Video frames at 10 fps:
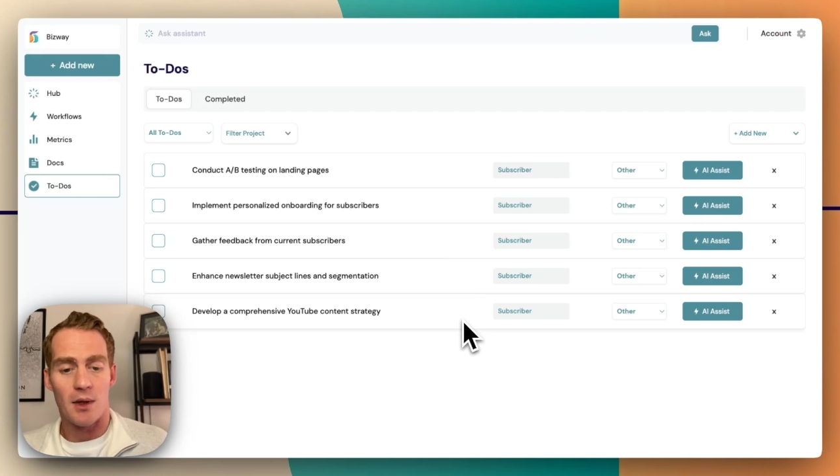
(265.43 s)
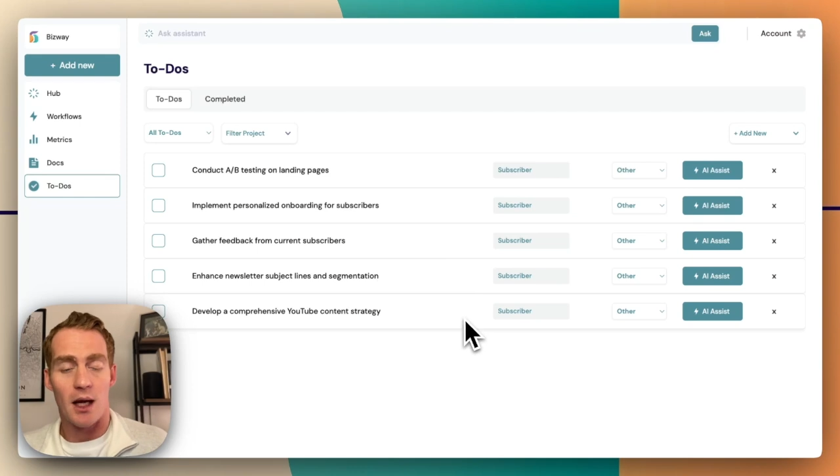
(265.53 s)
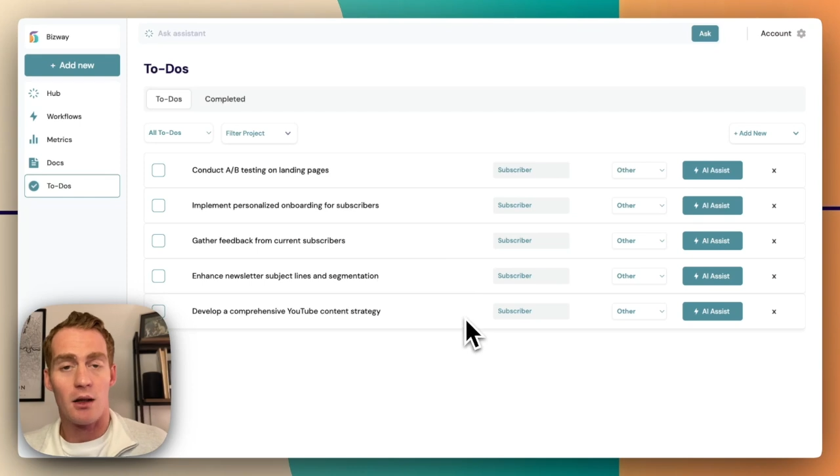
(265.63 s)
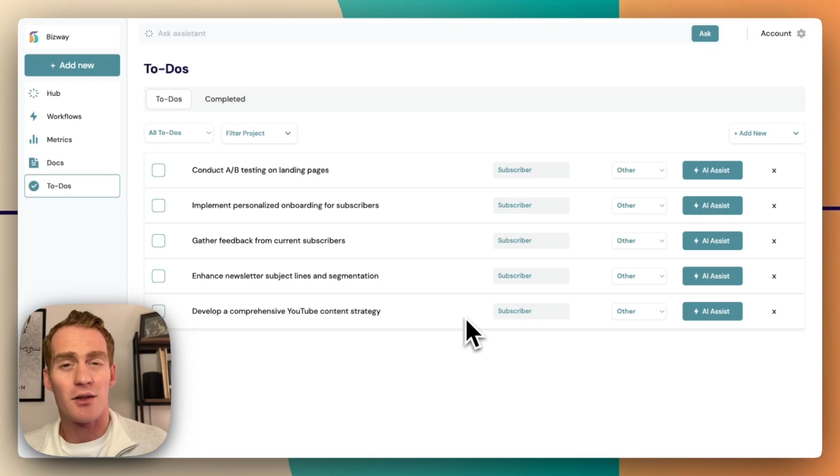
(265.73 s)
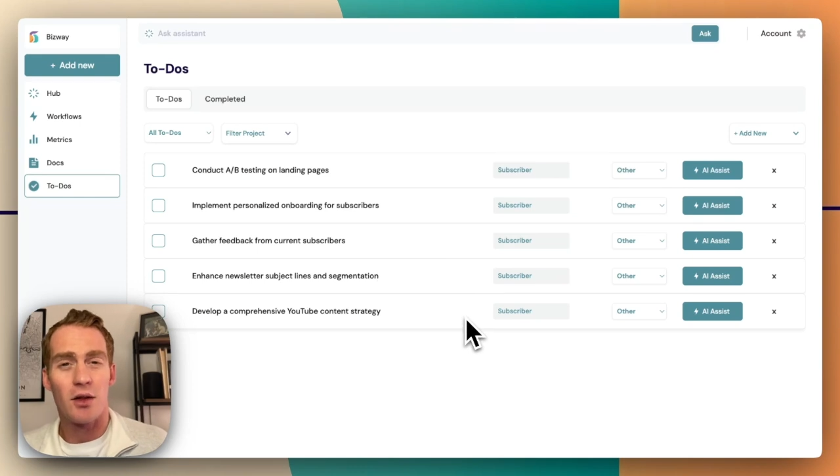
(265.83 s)

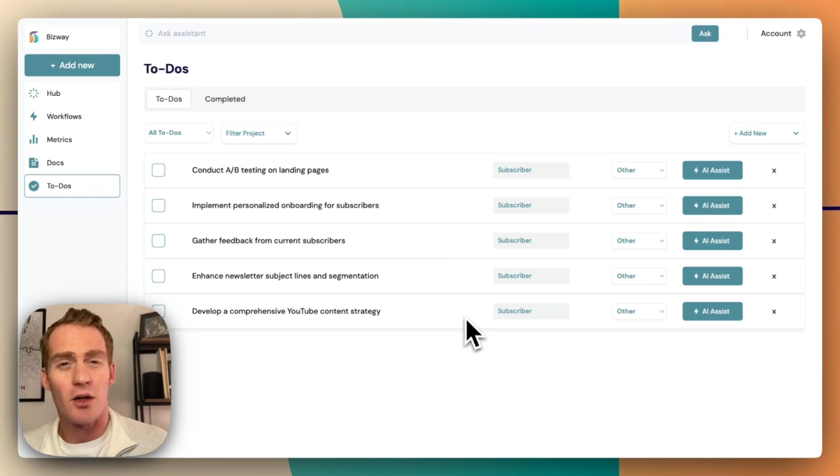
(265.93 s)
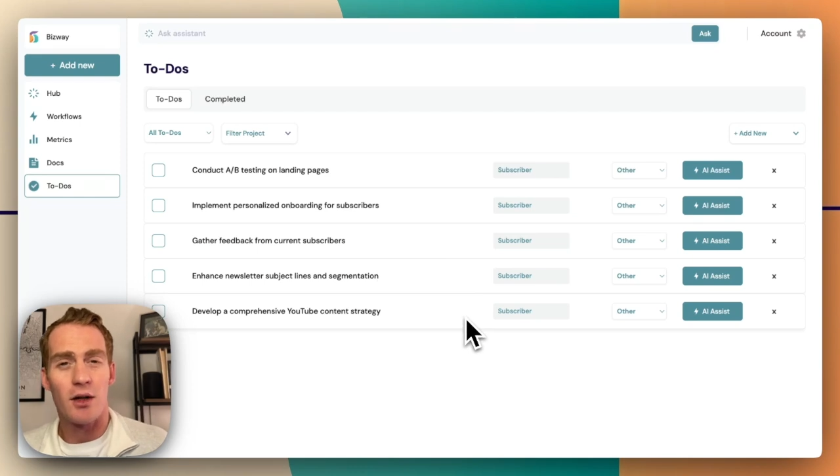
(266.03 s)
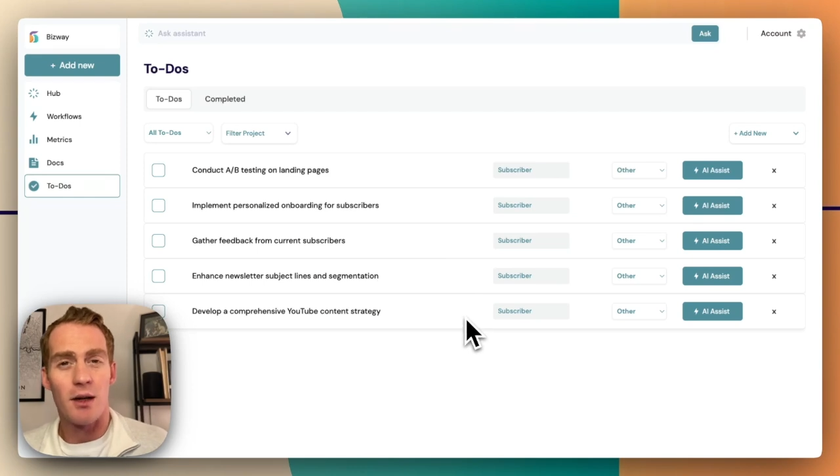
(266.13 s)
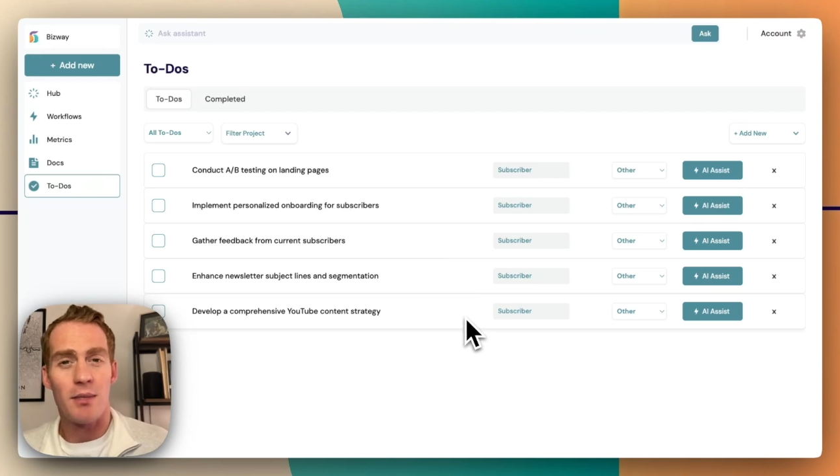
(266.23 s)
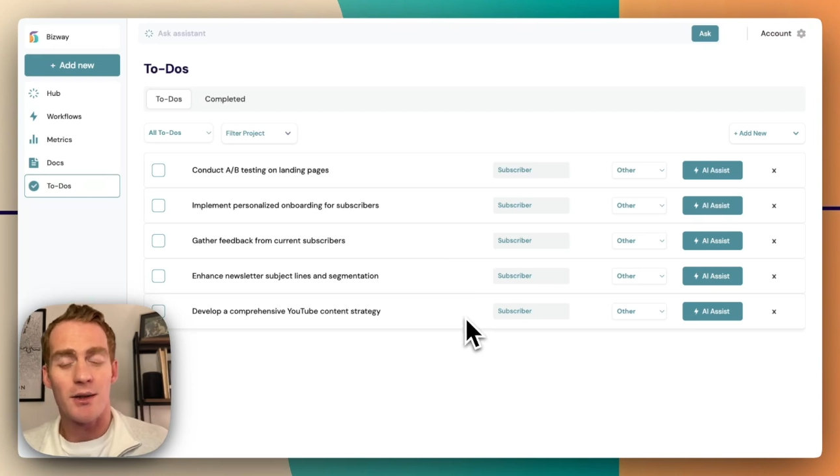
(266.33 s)
I'll also
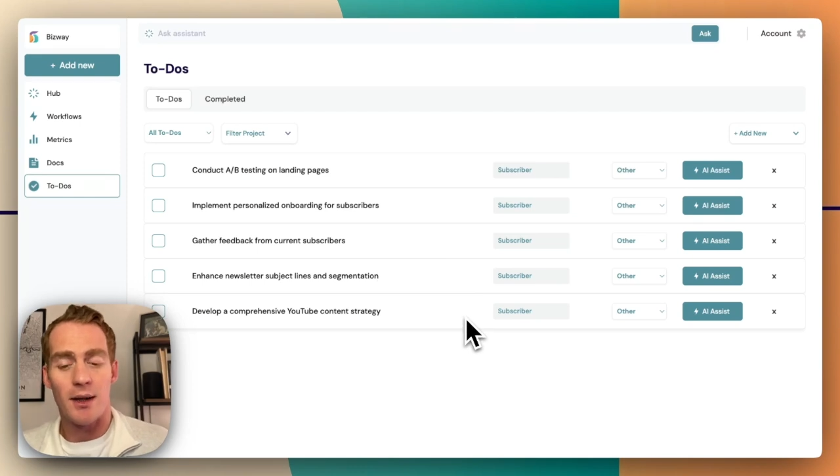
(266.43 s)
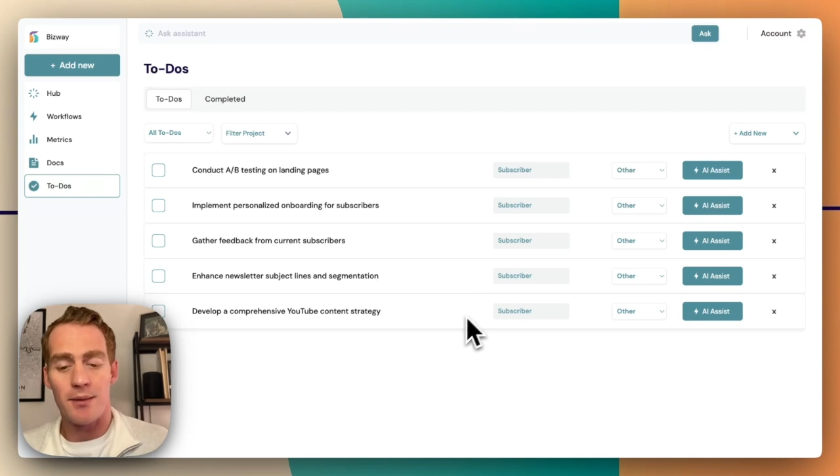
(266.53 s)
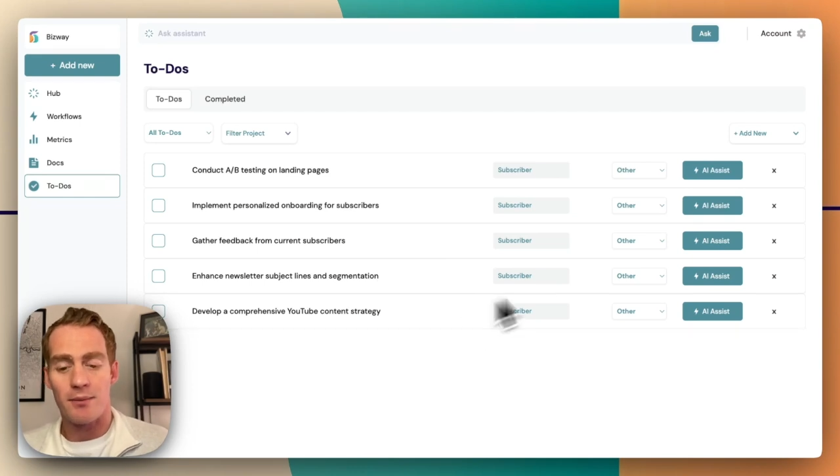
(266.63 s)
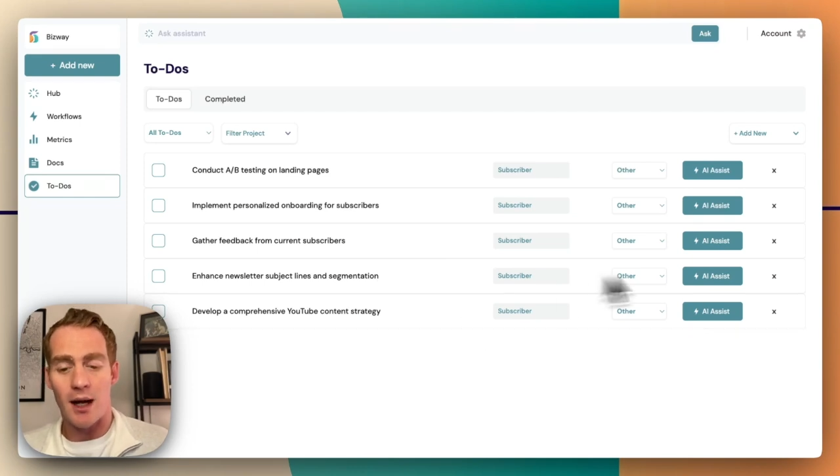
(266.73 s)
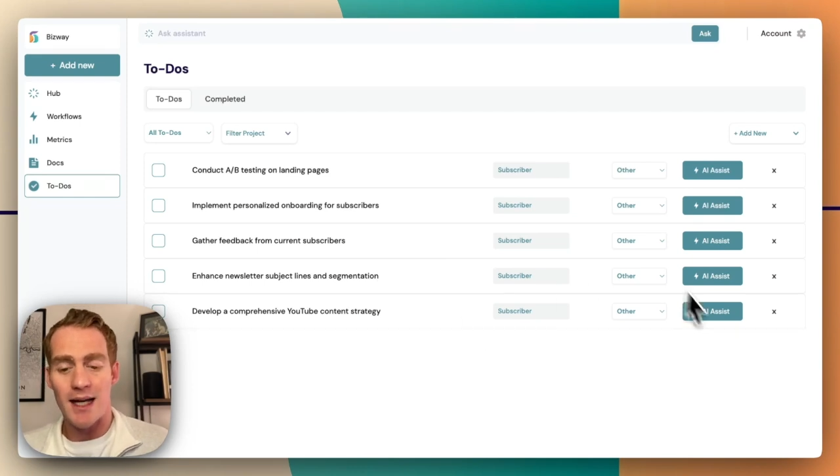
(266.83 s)
note in
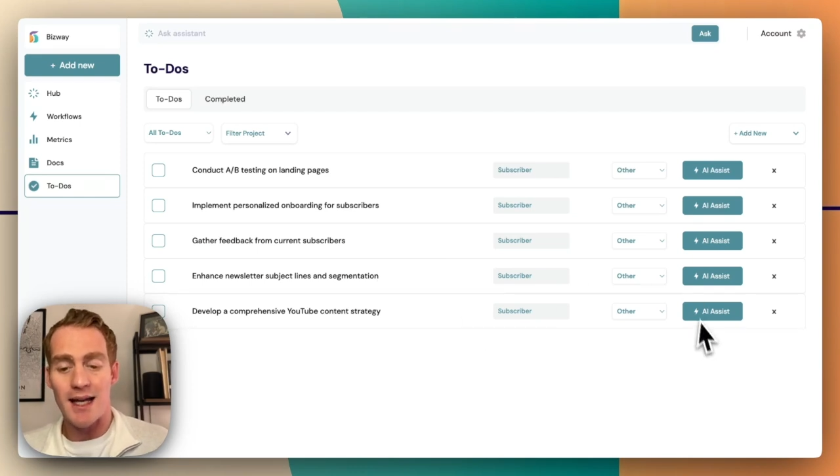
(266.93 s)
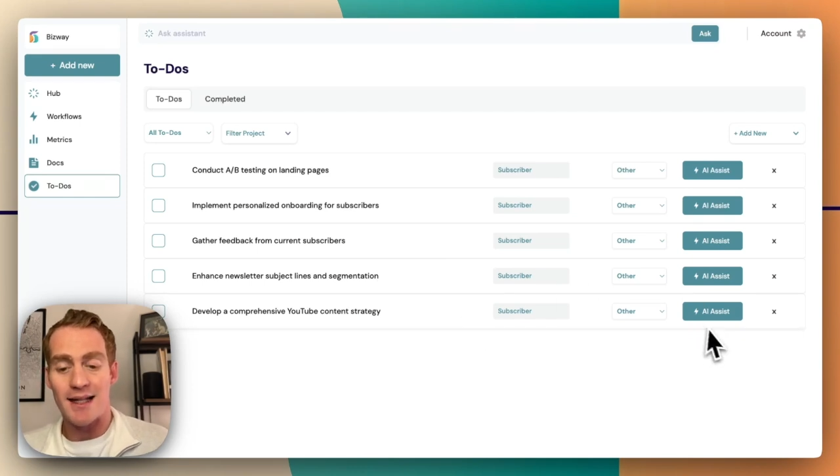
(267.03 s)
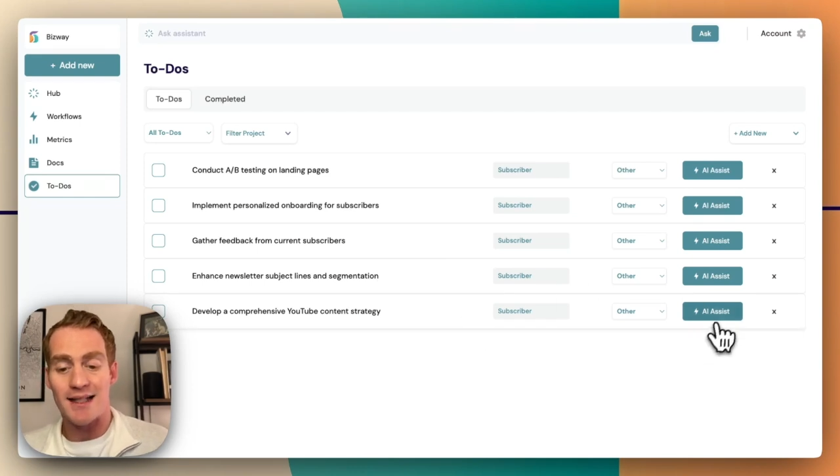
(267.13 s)
Bizway, I can get